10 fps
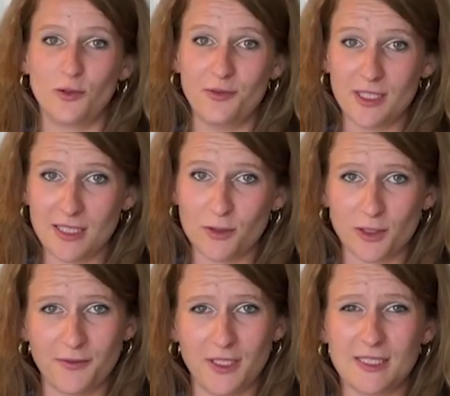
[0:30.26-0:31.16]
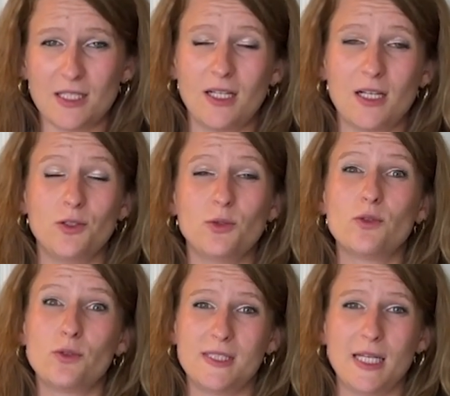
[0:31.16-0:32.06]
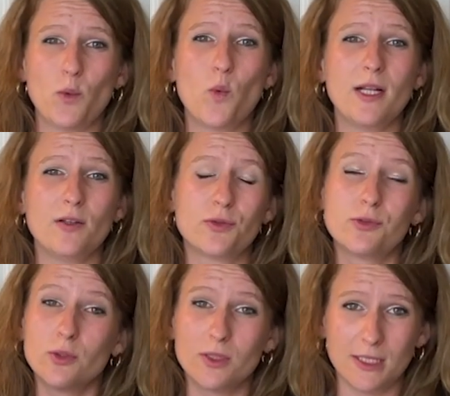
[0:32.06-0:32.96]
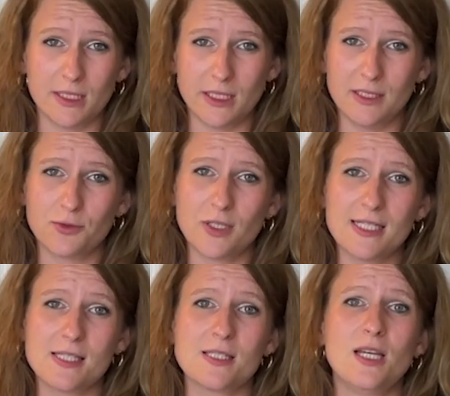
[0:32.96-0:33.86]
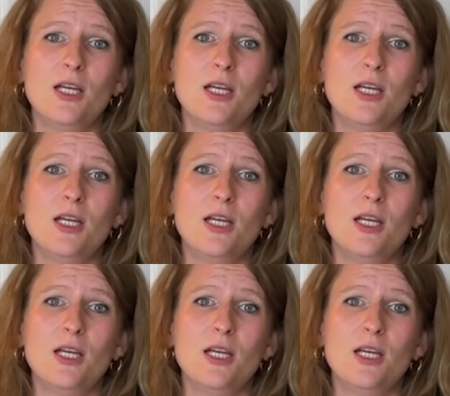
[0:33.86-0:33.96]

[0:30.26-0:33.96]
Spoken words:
visitor visa allows you to stay 1 full year in France.